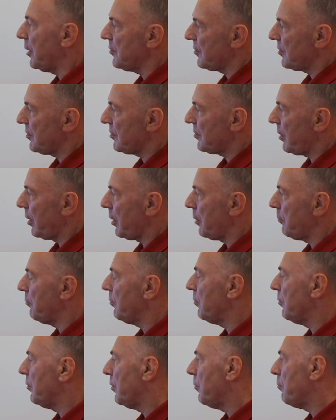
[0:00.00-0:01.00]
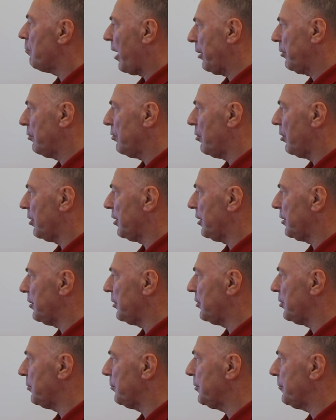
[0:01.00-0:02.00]
the same
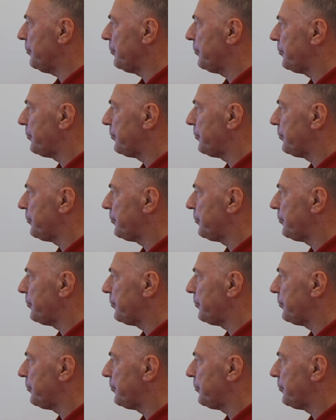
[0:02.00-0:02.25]
microorganism.